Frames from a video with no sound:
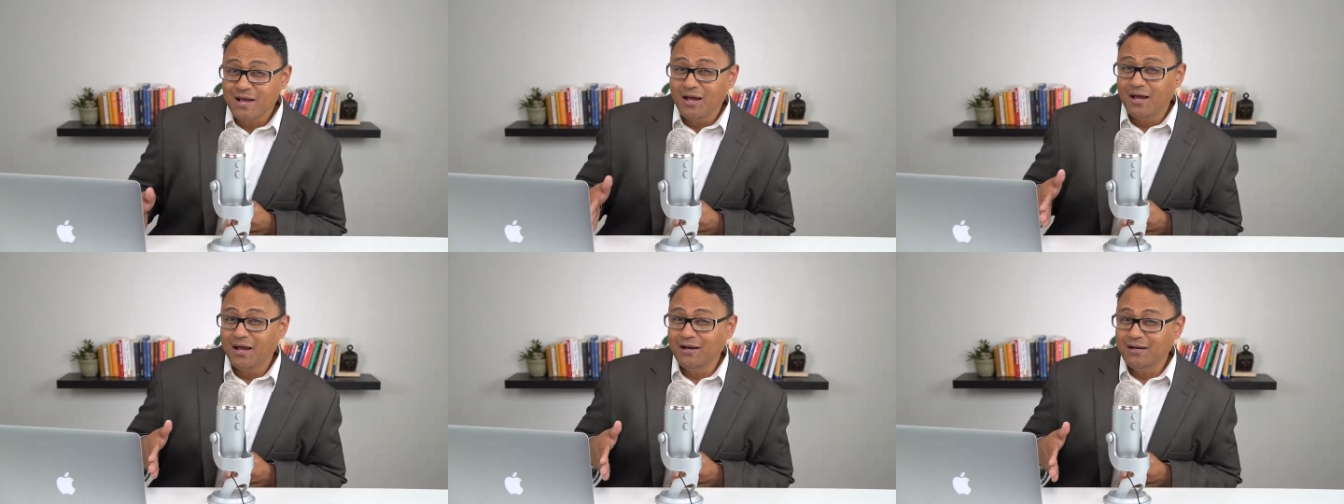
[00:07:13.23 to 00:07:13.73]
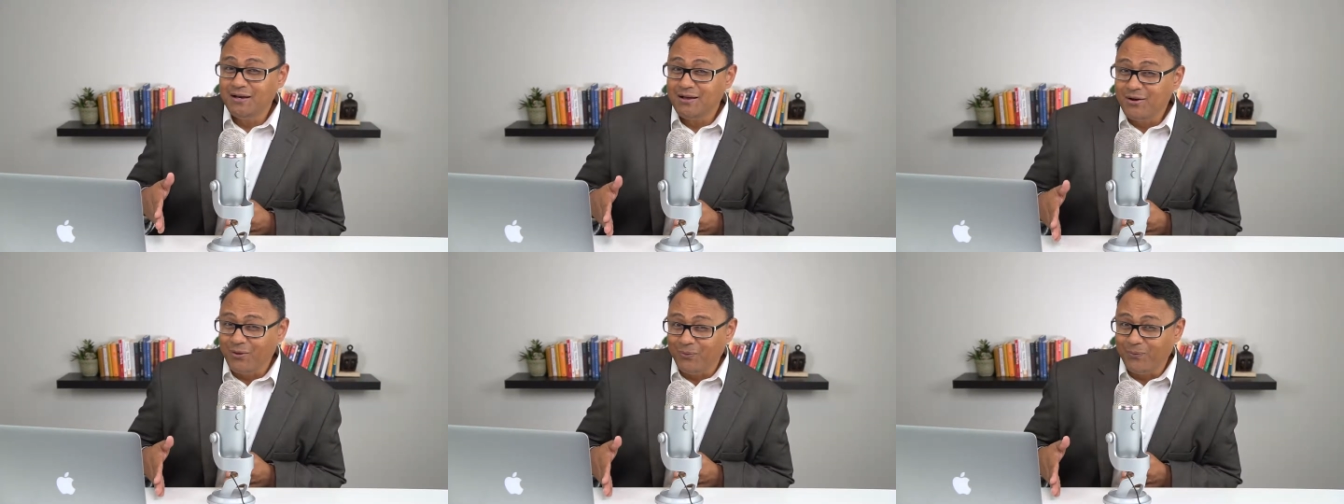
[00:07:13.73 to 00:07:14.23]

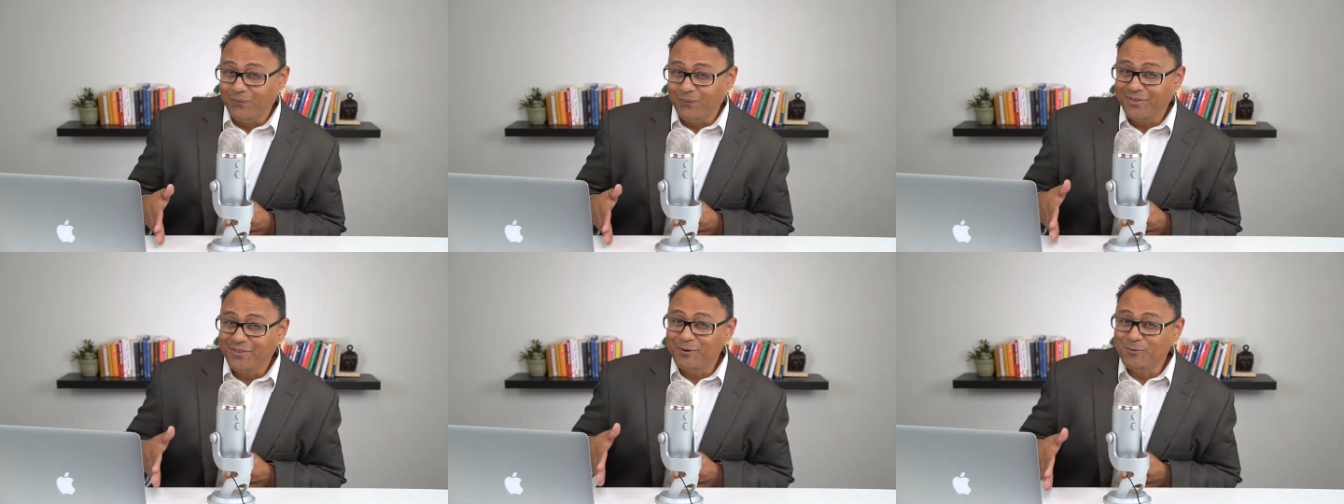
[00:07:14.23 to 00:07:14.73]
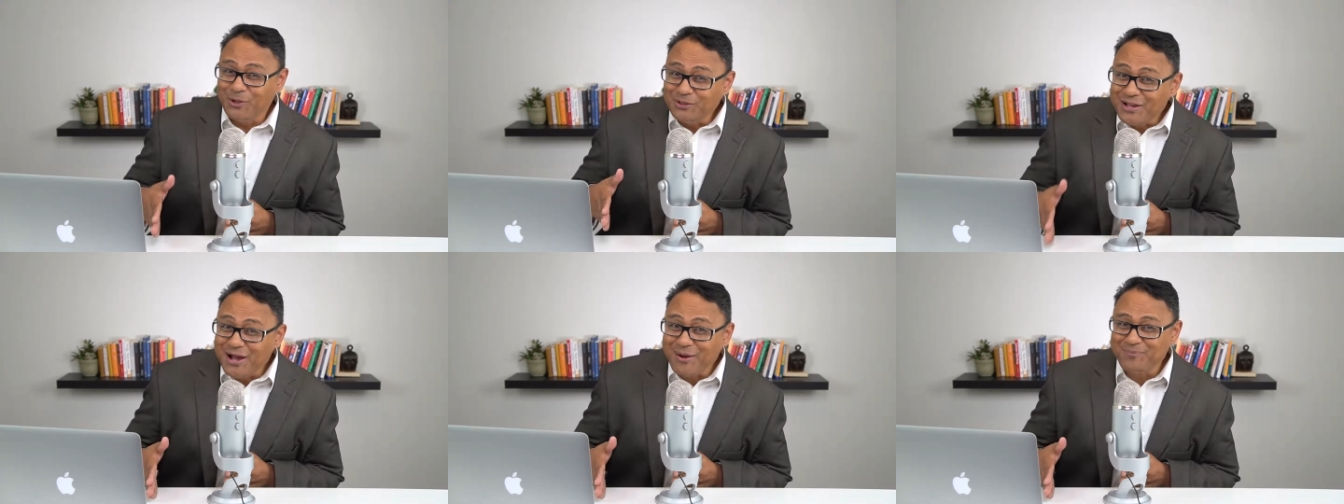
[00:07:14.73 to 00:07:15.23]
No, they will
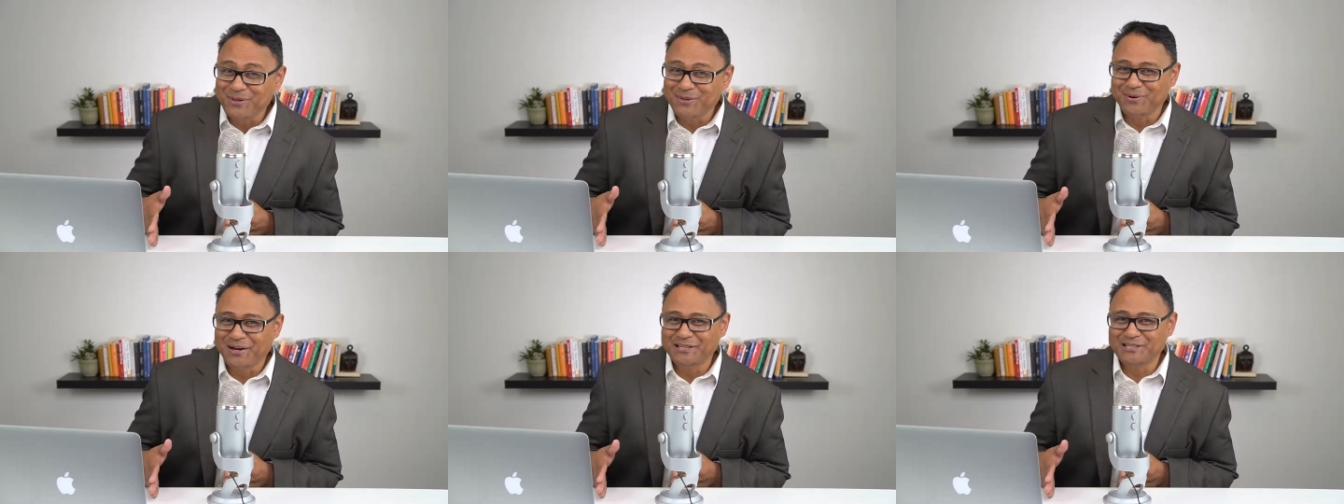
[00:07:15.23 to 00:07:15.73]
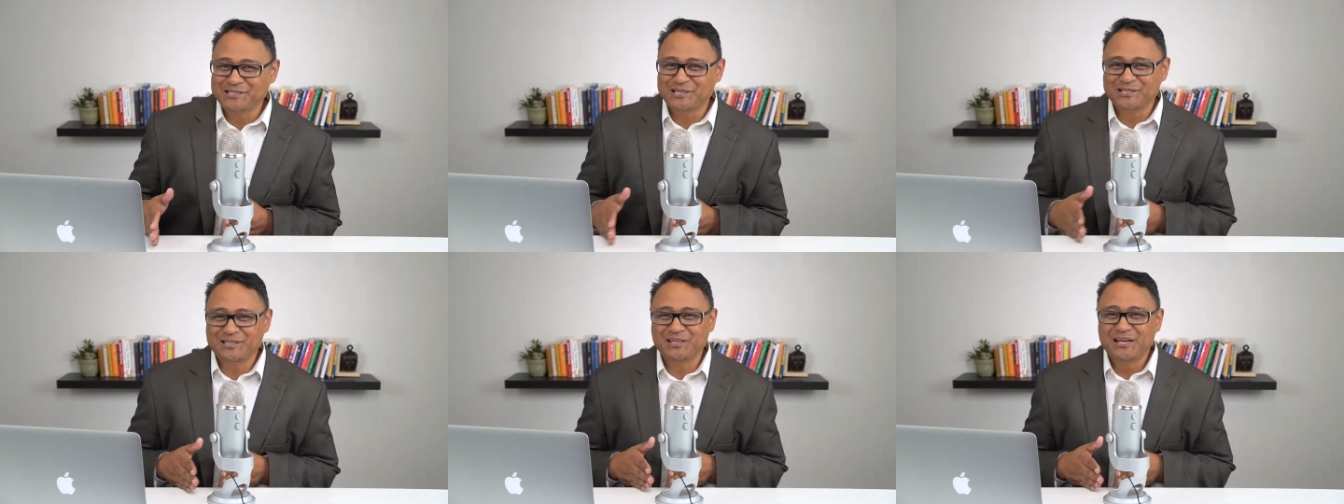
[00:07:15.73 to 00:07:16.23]
not be the right decision.